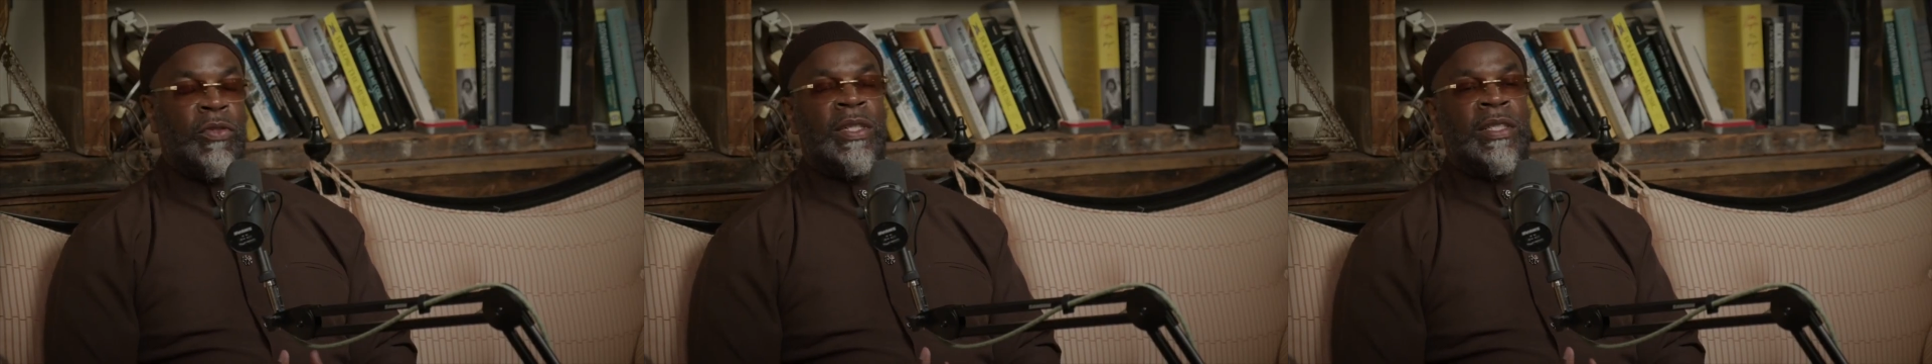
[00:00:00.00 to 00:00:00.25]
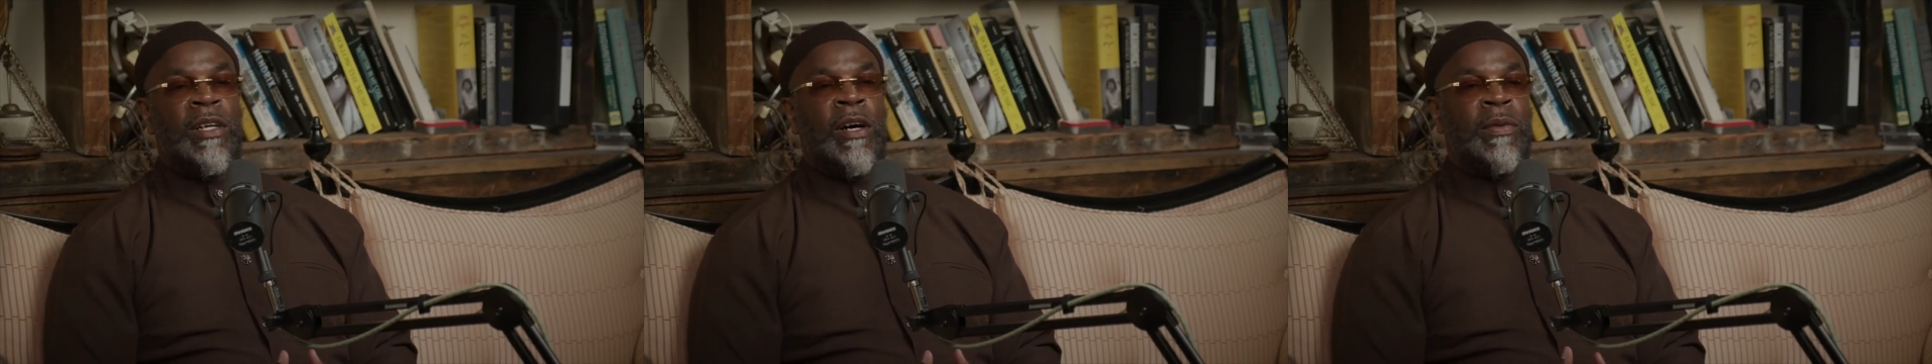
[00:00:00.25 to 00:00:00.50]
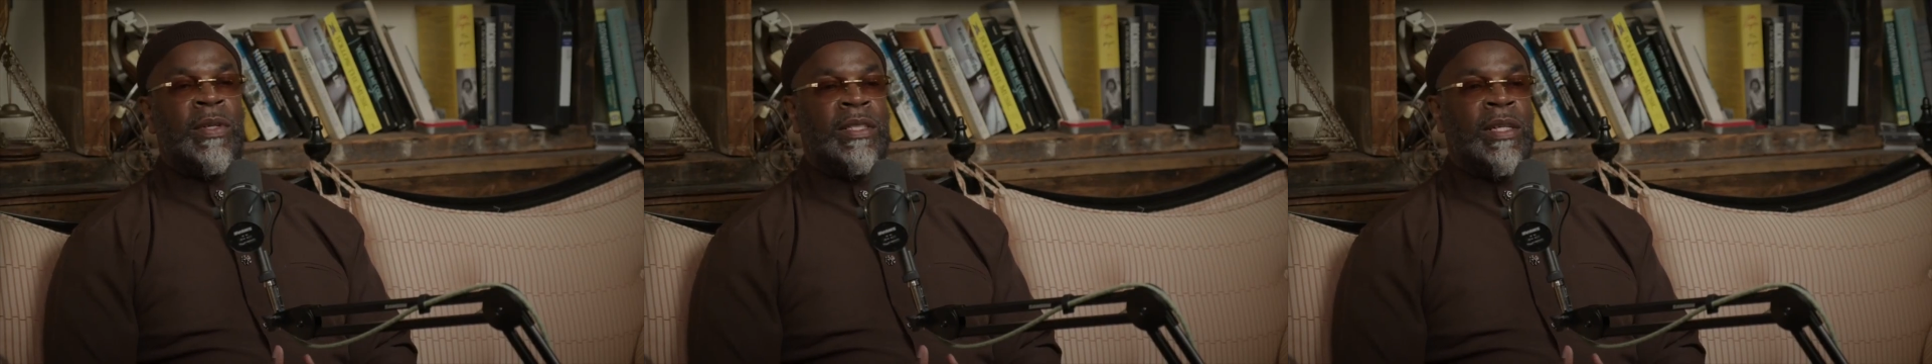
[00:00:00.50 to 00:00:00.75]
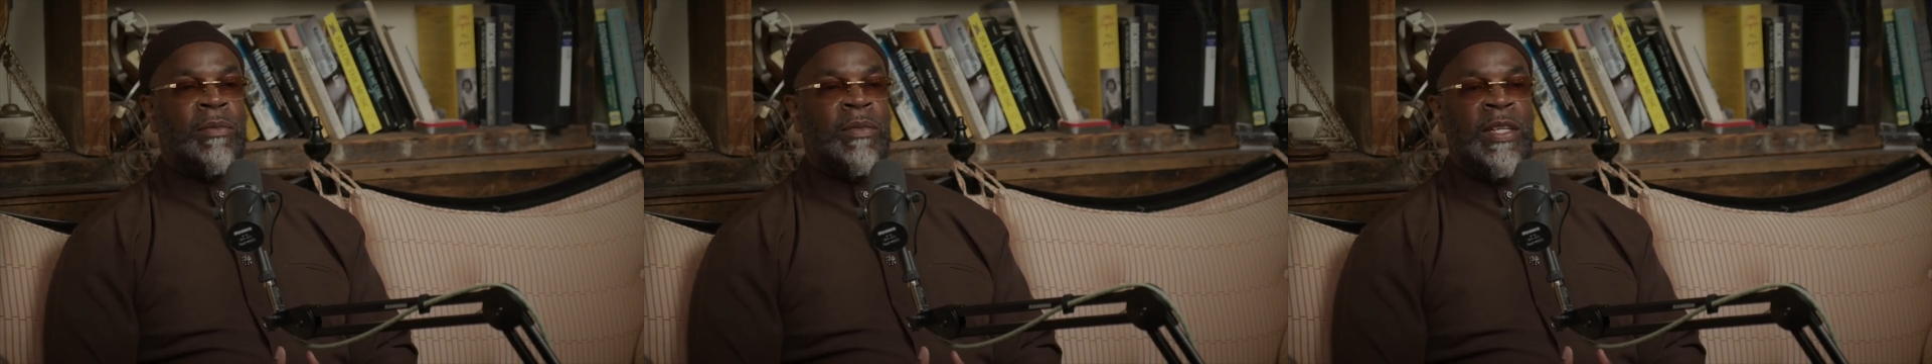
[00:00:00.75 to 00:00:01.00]
and it's always
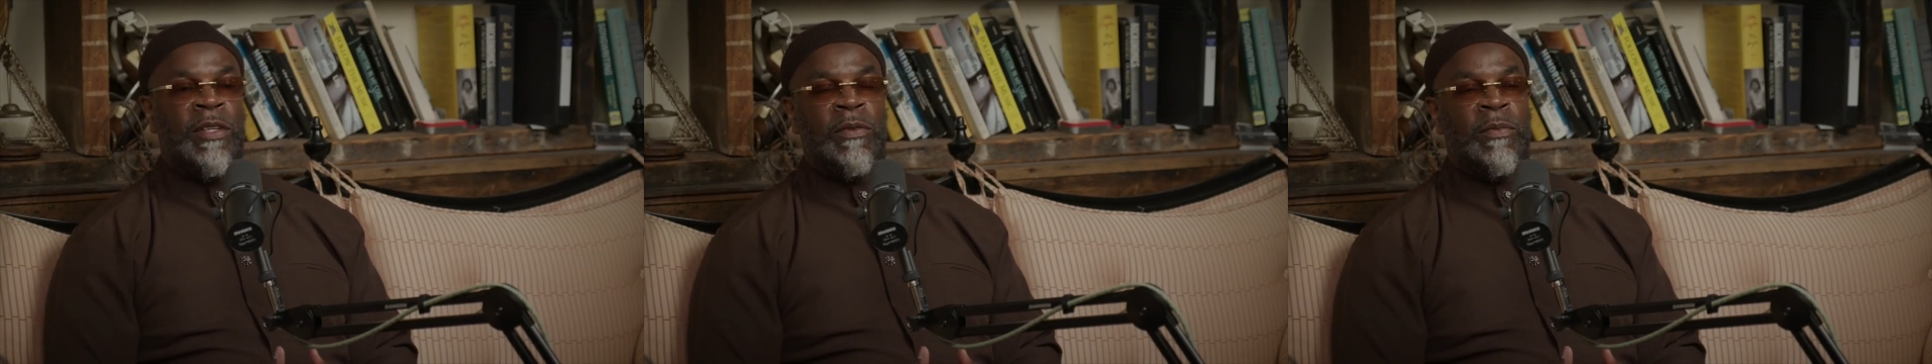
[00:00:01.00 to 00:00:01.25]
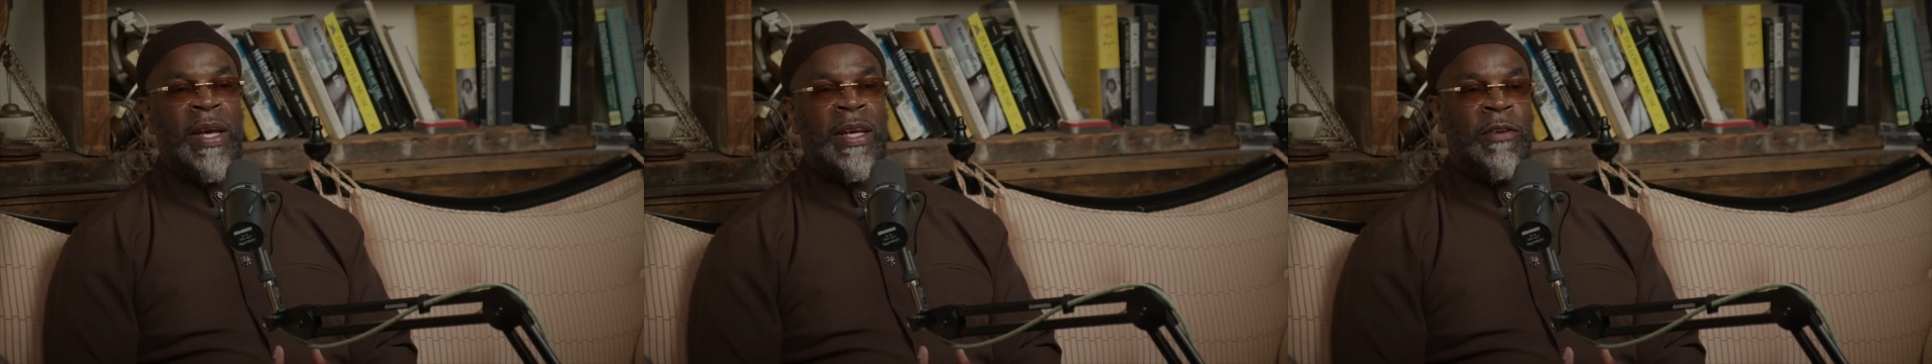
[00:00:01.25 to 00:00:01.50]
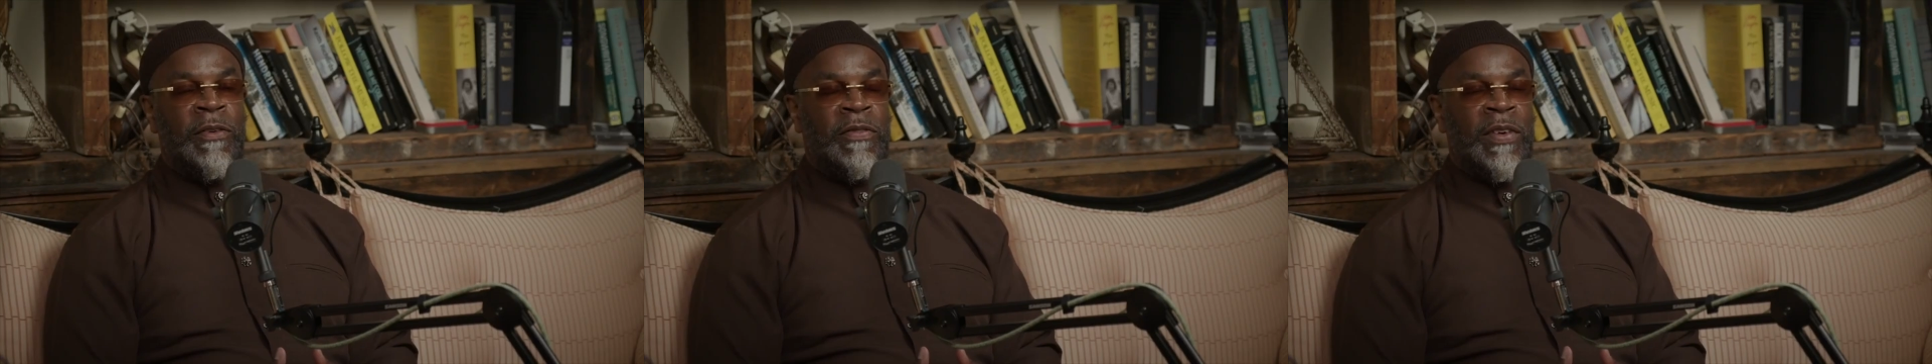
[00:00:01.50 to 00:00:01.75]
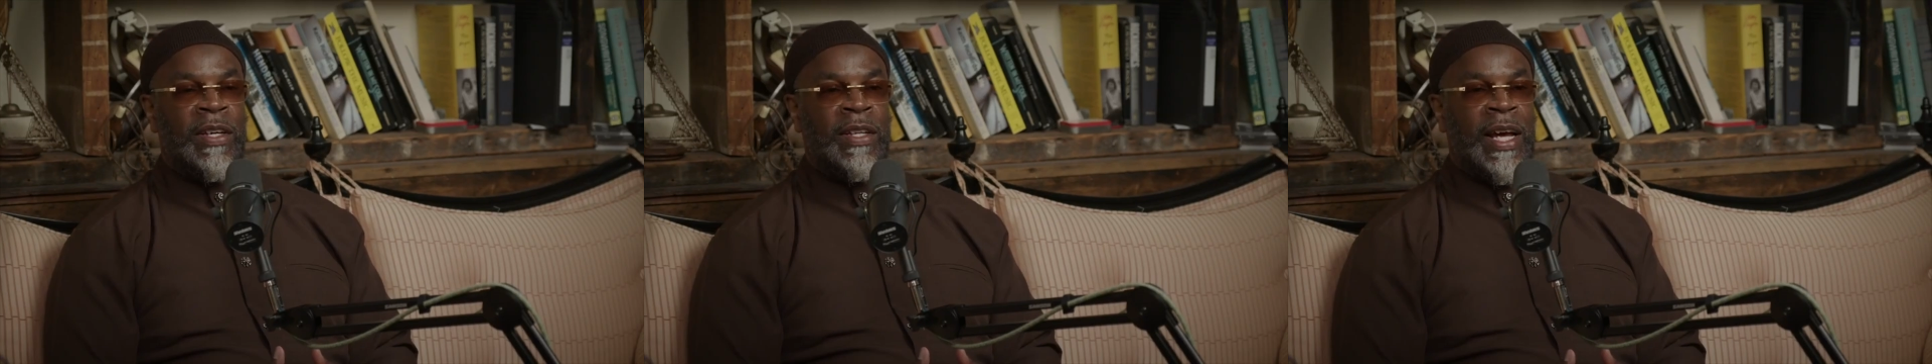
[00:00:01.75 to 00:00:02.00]
something in you make you
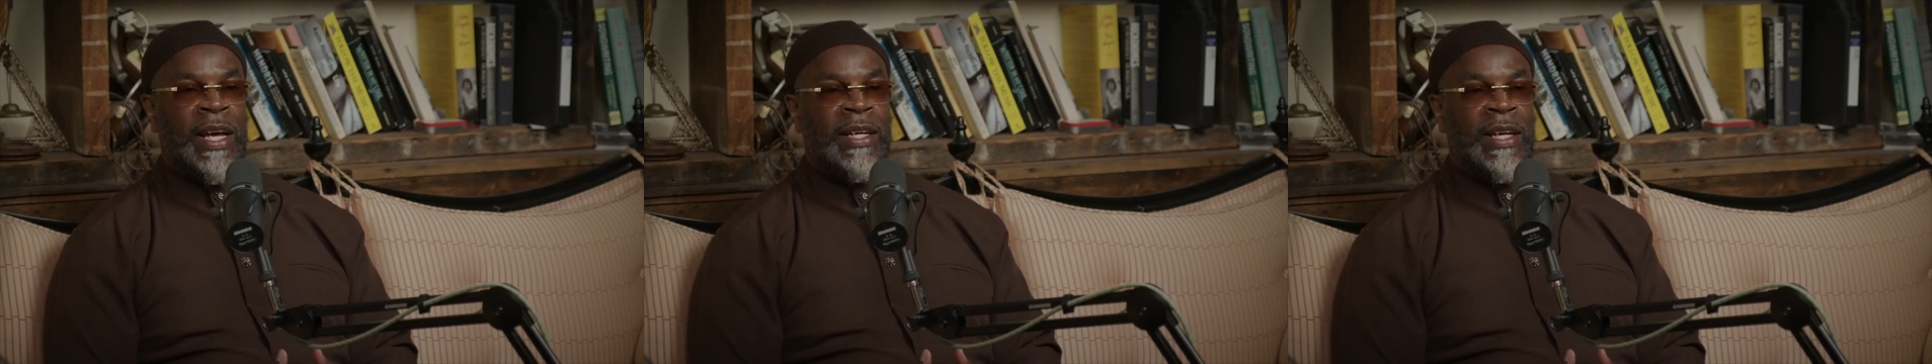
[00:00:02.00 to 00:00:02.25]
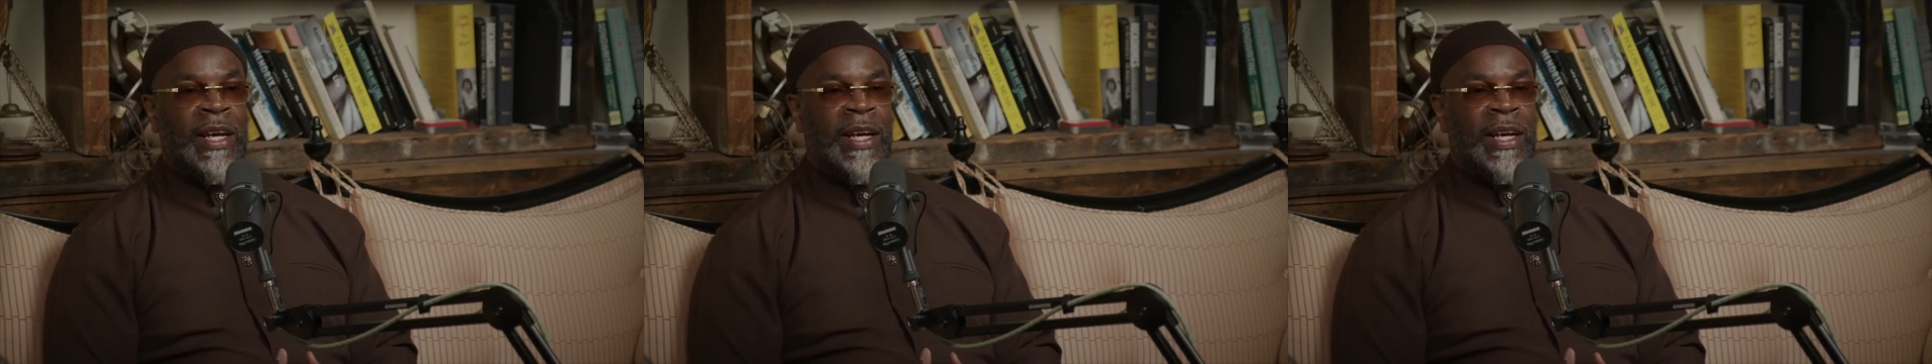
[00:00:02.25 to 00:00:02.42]
feel like,